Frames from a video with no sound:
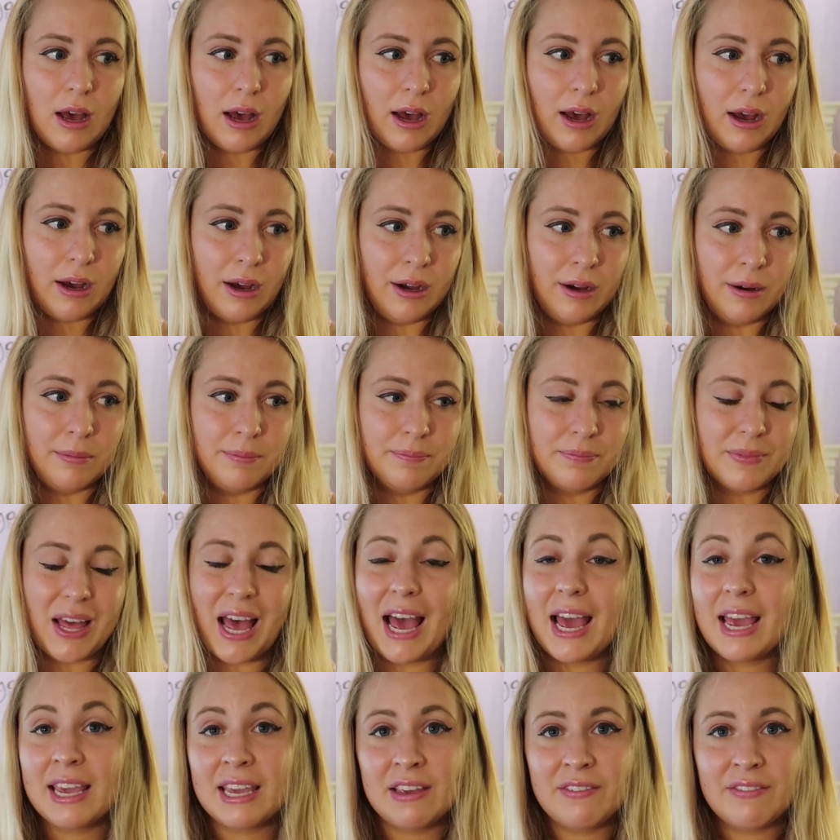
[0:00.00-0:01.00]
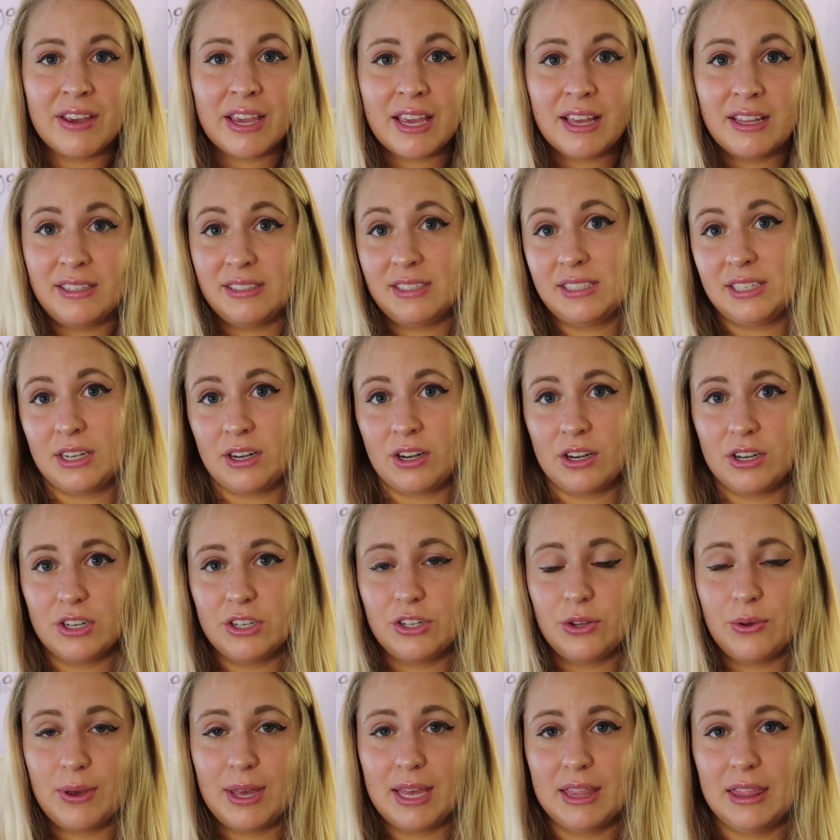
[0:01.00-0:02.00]
I even
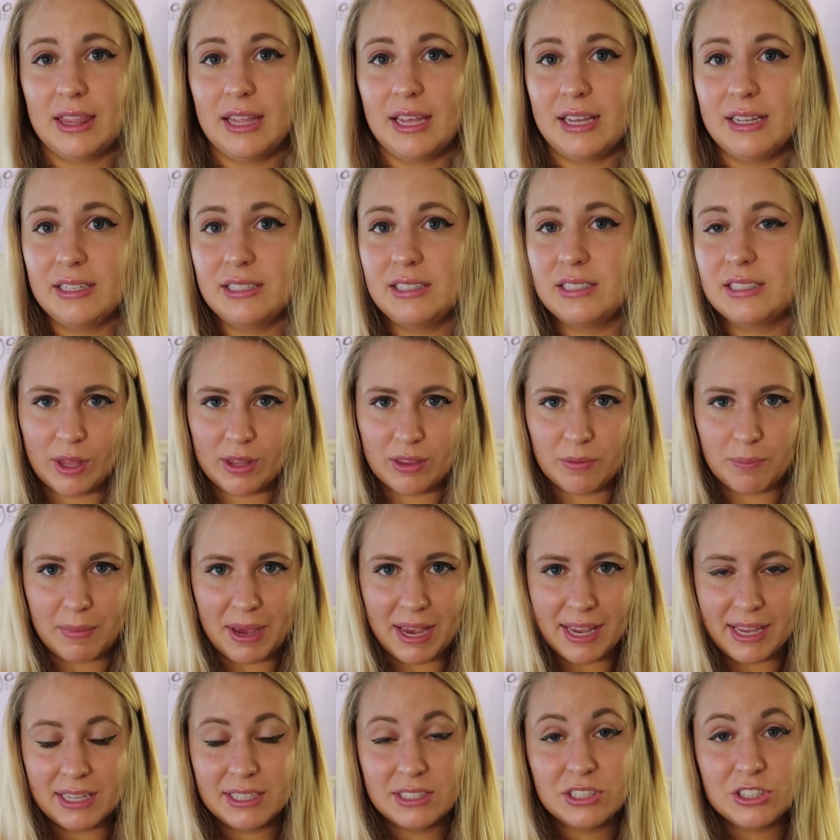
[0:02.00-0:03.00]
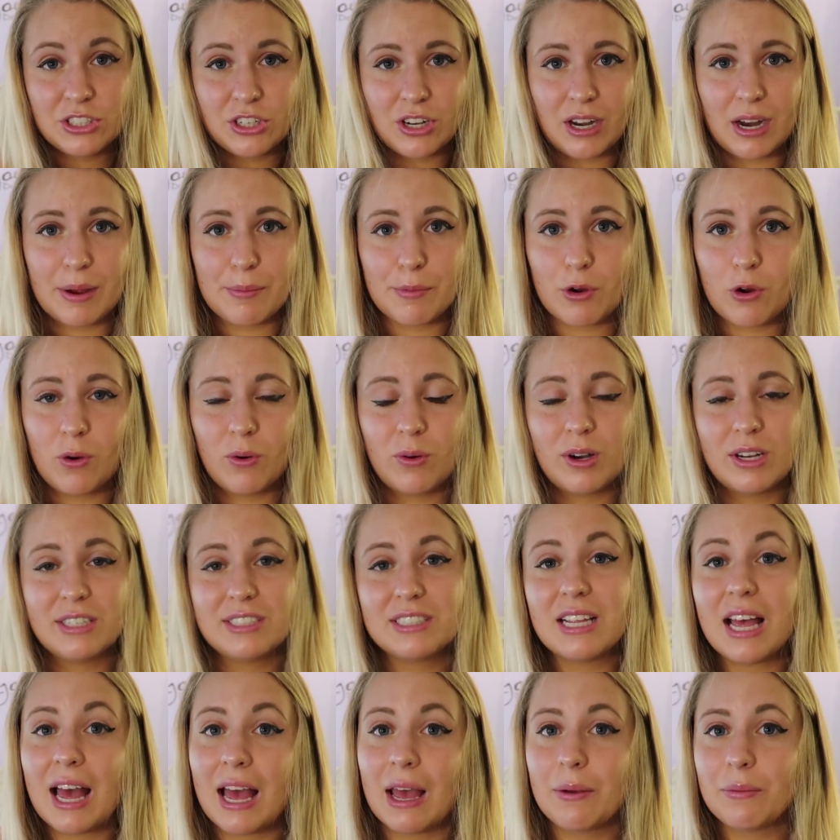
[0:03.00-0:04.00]
considered doing this with my Instagram
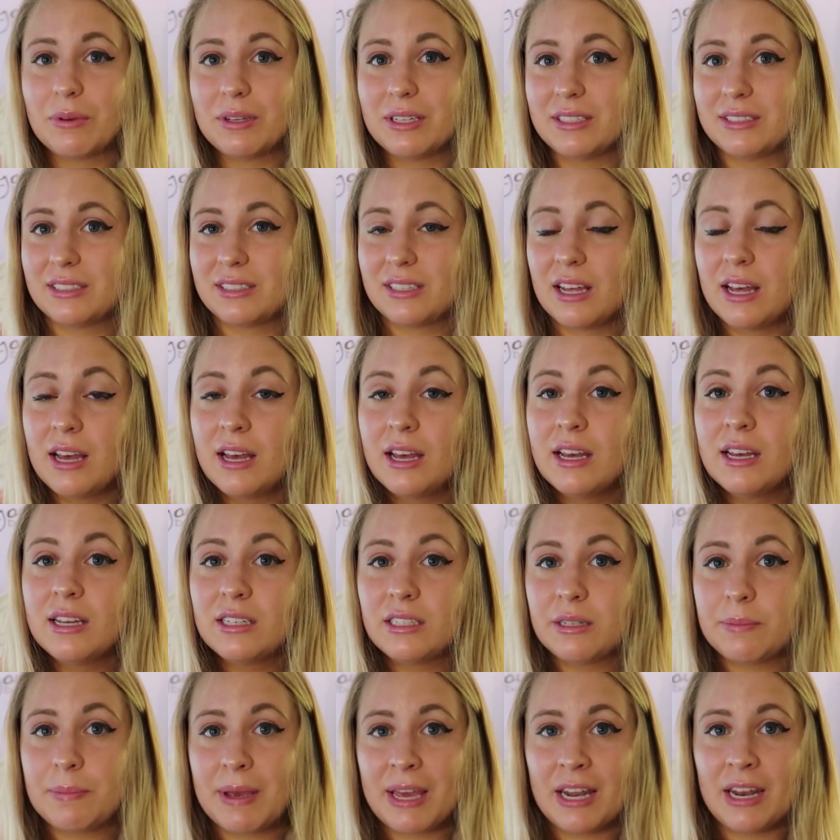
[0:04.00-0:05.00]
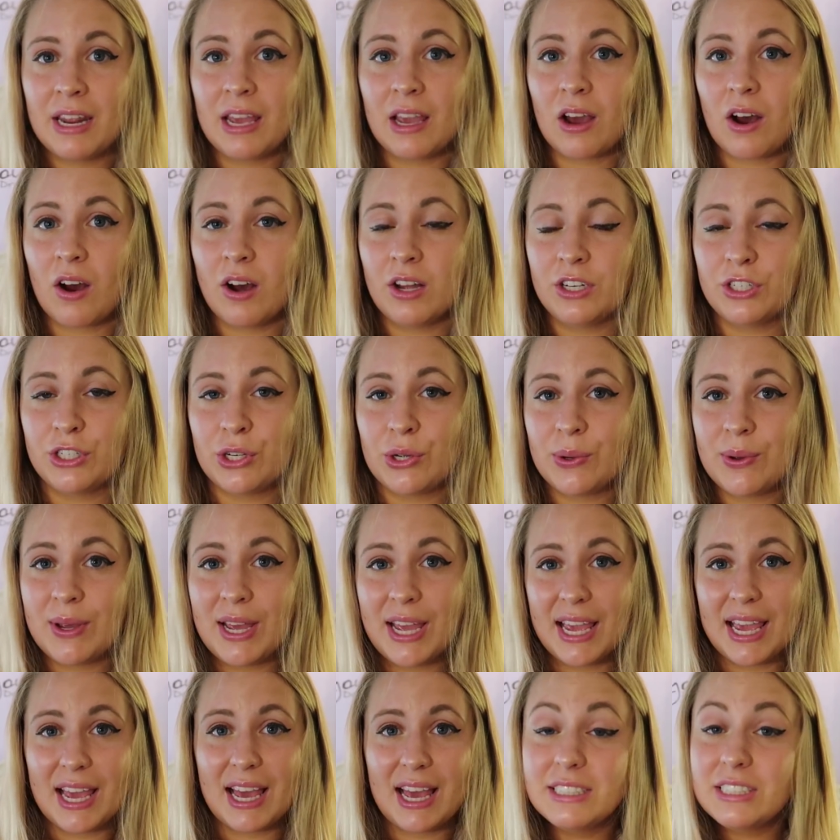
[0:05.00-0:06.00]
course. I was debating on
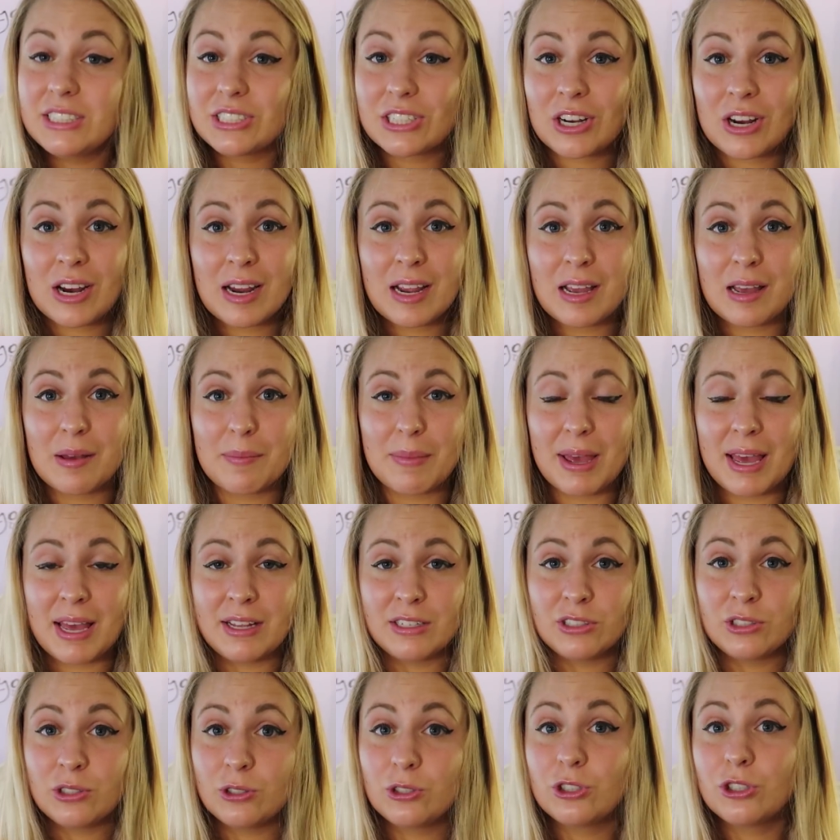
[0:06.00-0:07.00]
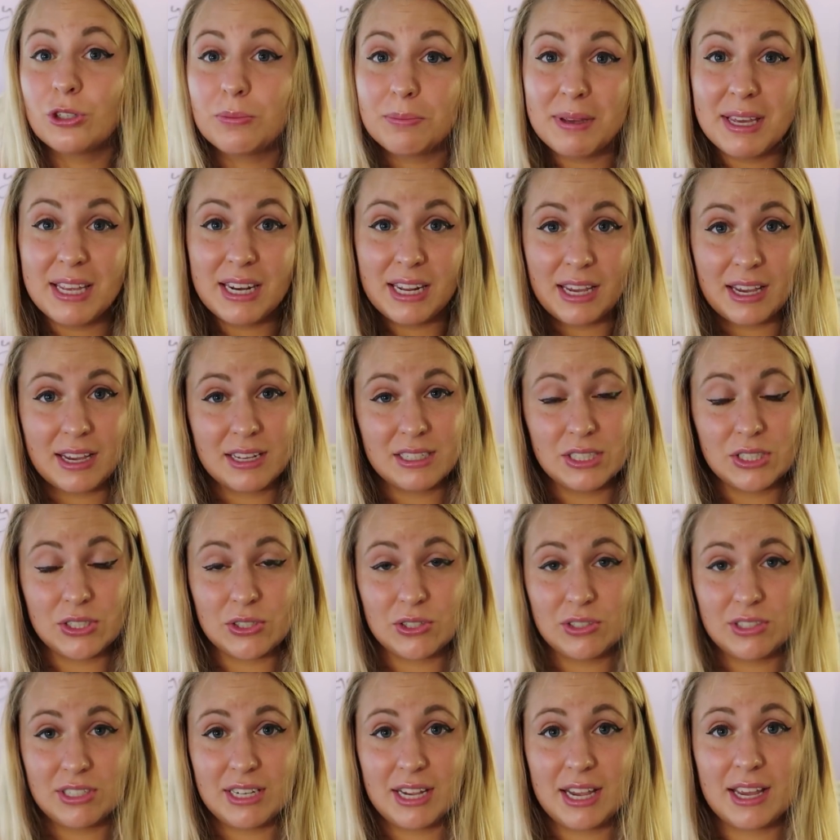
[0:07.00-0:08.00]
doing Instagram and social media
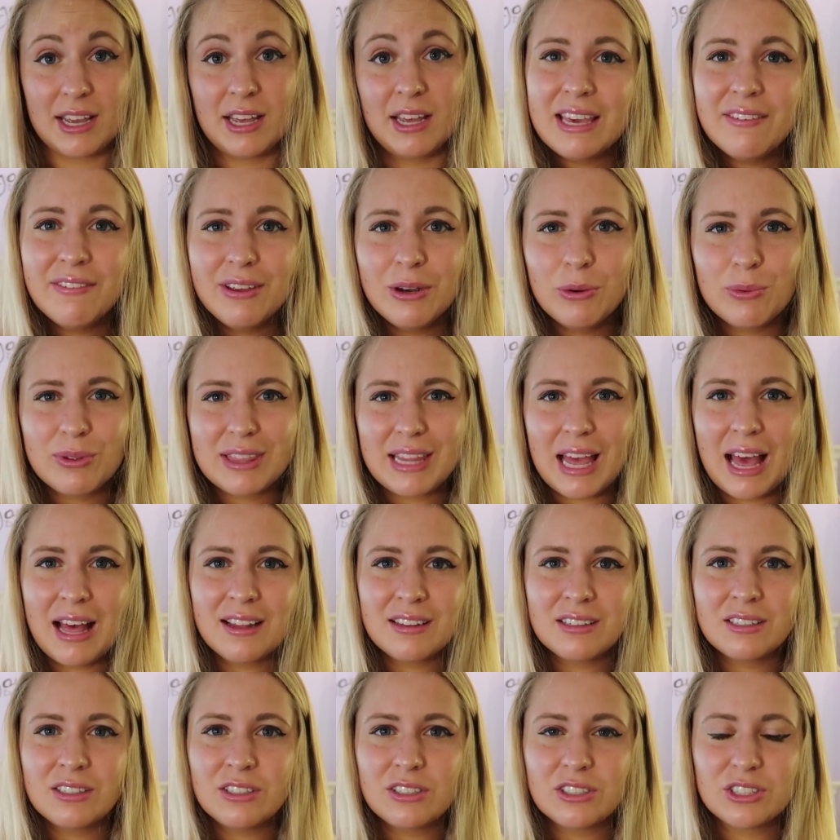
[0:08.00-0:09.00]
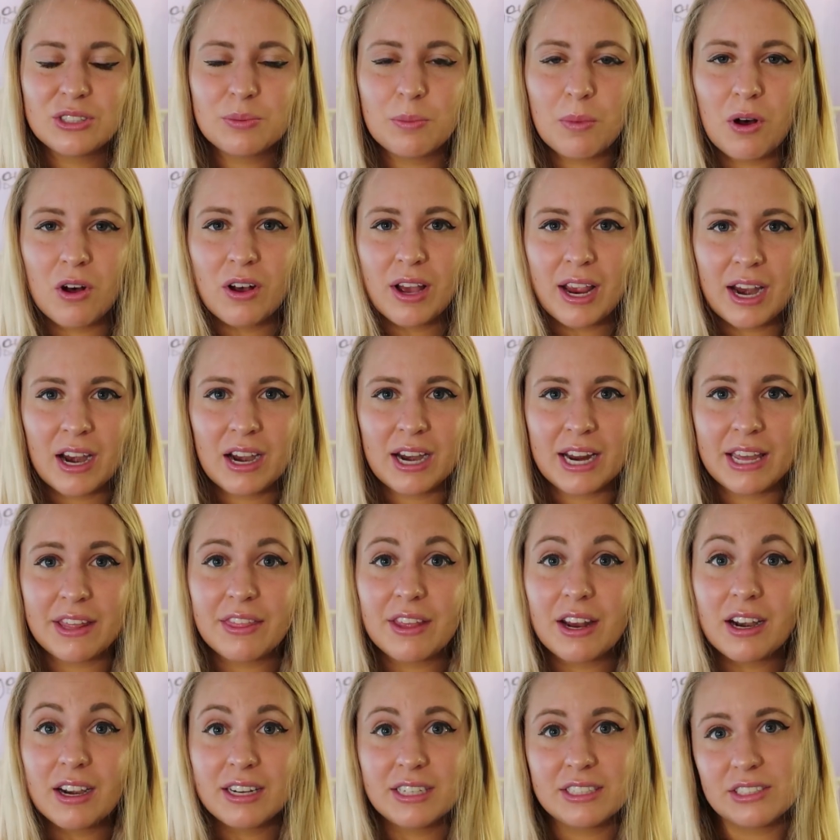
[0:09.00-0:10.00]
consulting. Even with that little small area,
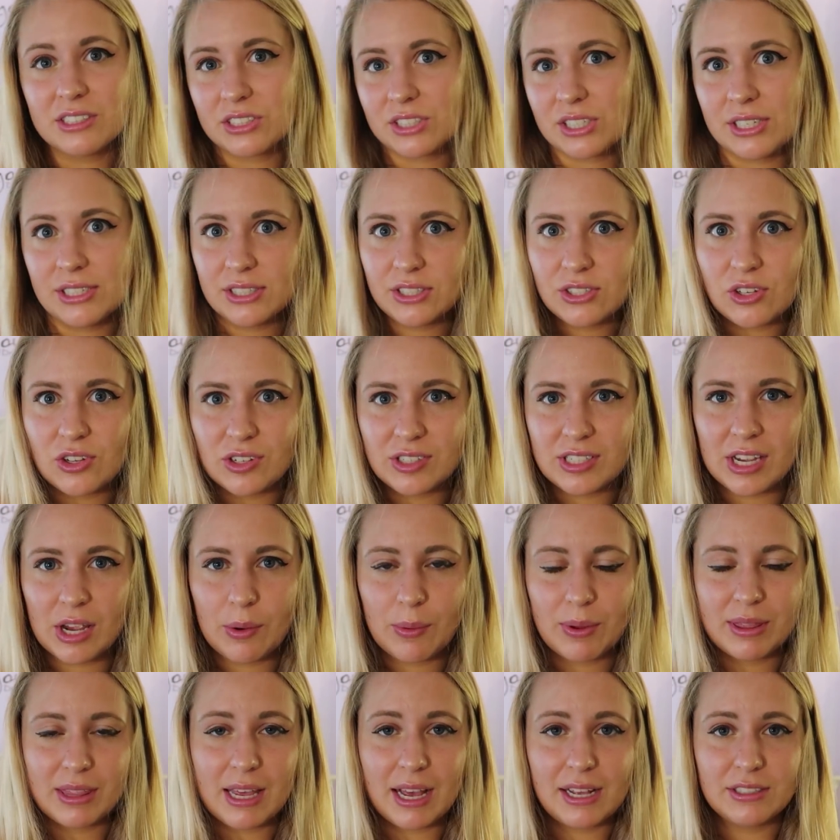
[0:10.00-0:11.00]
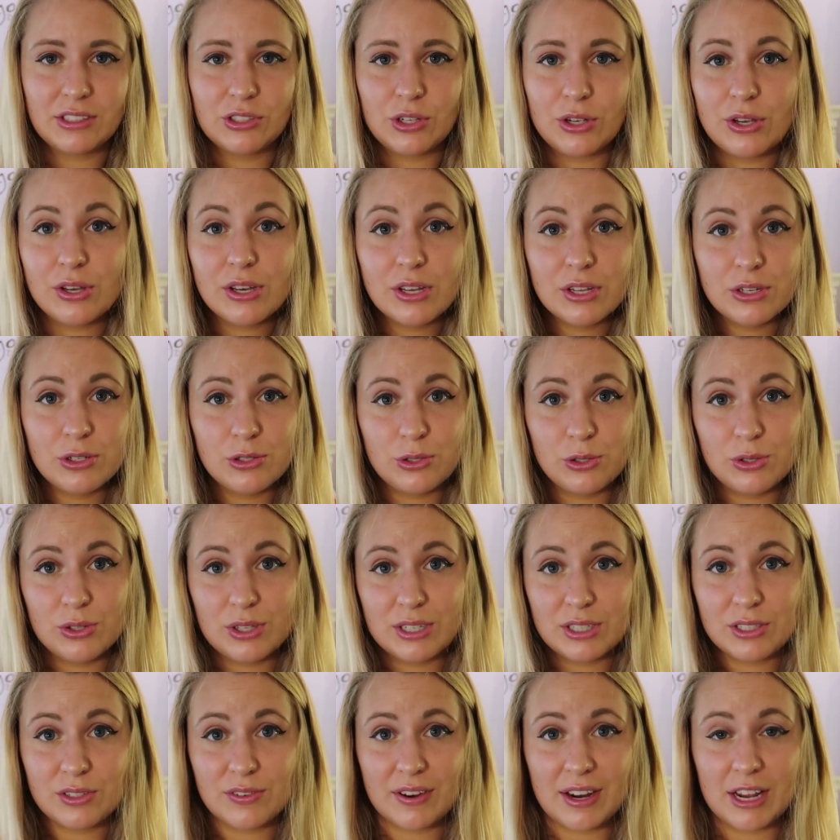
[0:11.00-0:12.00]
there is consulting with that. So you can do
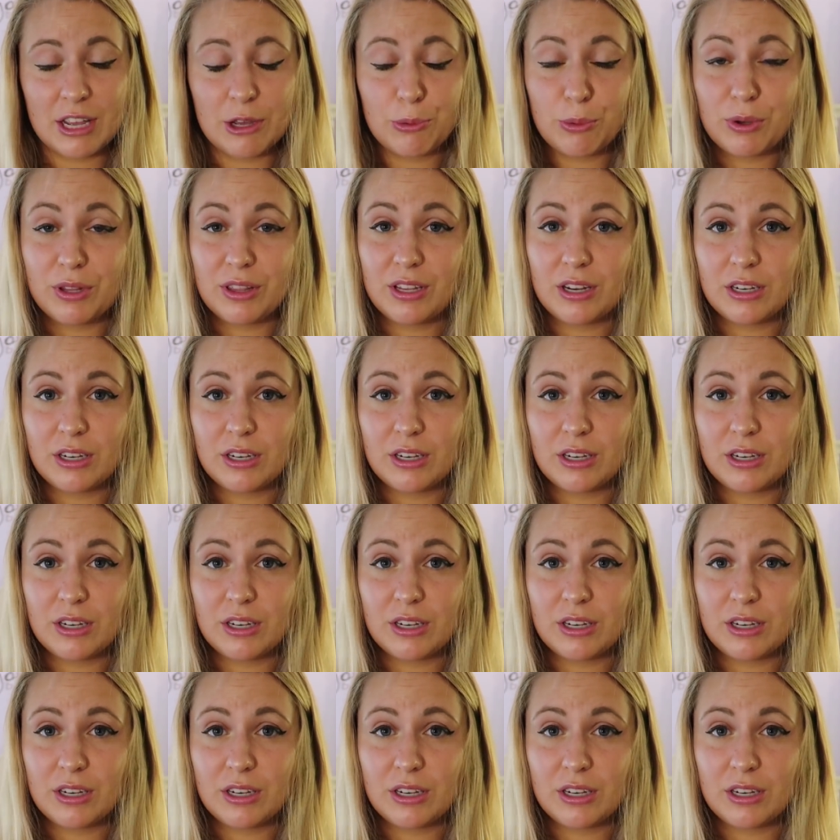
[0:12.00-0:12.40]
this for anyone.